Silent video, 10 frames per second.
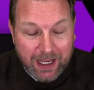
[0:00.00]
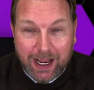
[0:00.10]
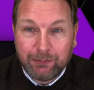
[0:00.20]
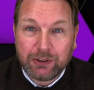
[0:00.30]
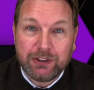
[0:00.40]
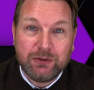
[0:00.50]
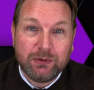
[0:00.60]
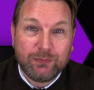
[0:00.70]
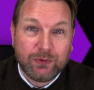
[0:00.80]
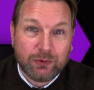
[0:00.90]
I'm going to do a
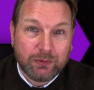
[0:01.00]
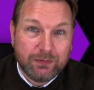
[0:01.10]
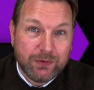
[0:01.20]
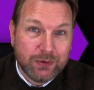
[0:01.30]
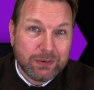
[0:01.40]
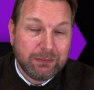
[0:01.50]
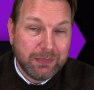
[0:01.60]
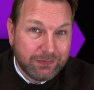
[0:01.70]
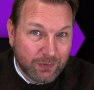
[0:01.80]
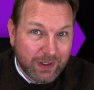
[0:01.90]
full review.
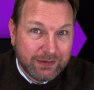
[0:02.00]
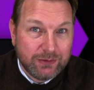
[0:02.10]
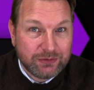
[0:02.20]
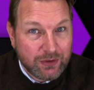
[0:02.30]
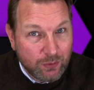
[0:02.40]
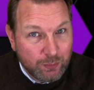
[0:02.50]
Before I do so,